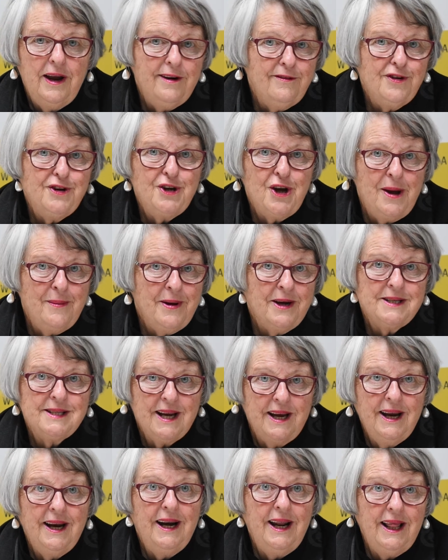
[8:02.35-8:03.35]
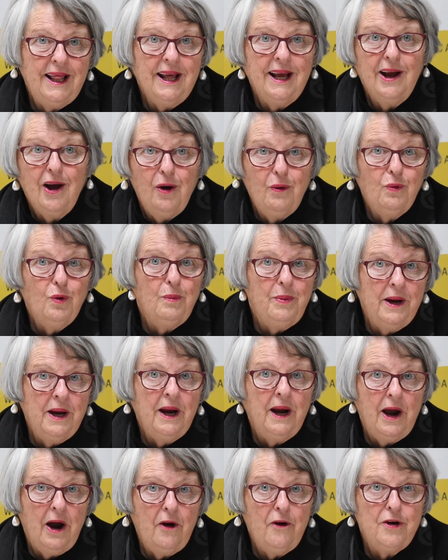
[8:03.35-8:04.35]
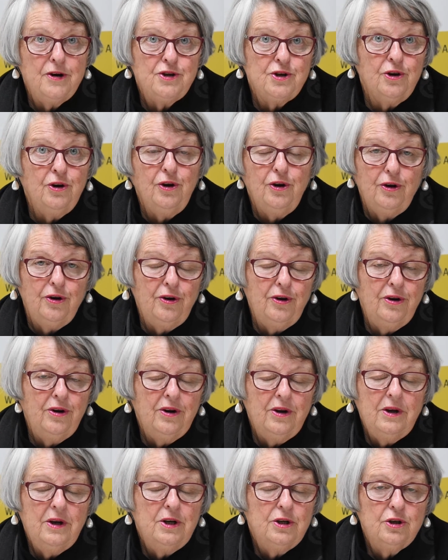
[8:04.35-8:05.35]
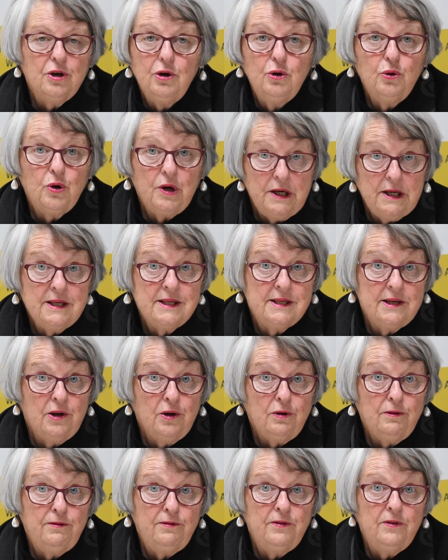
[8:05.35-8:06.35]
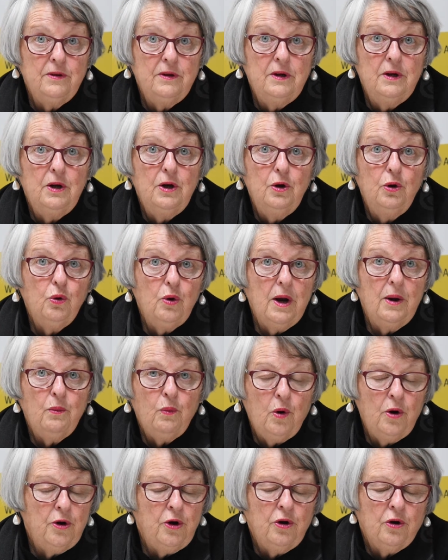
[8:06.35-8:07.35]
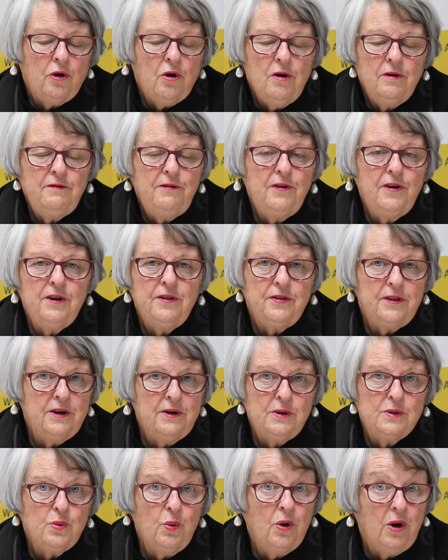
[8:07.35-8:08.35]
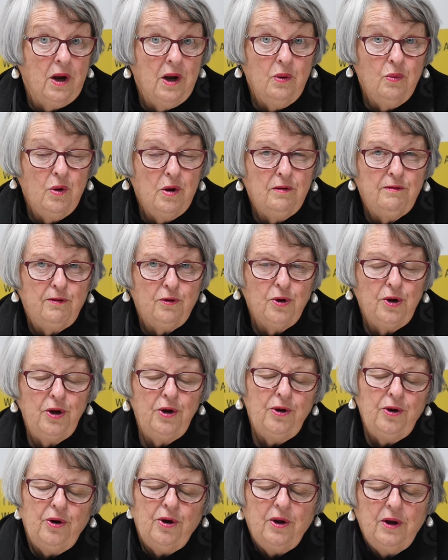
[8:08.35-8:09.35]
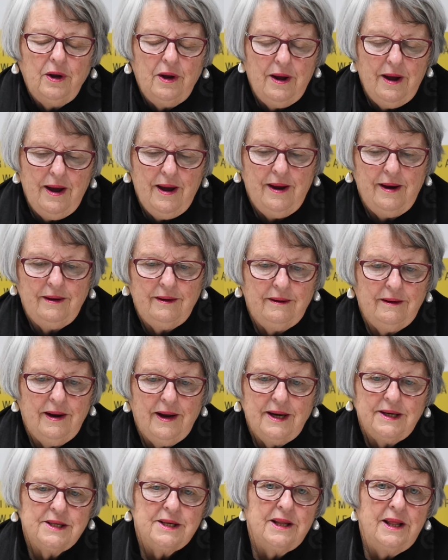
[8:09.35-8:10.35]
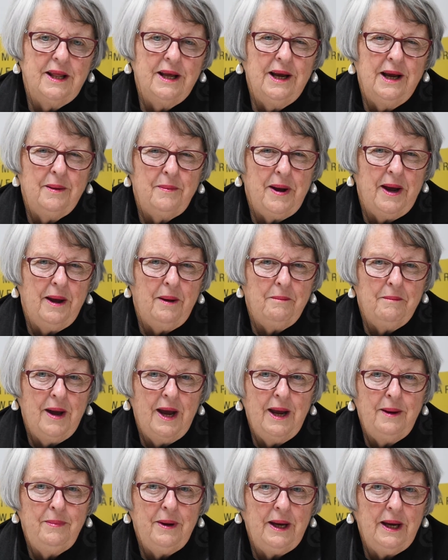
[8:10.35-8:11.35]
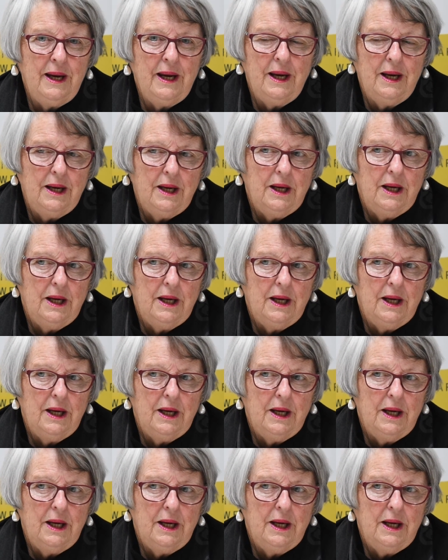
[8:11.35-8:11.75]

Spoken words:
every time I say anything, I will be encouraging you to look at yourself, look at what you're confident that is working well for you, and to think about maybe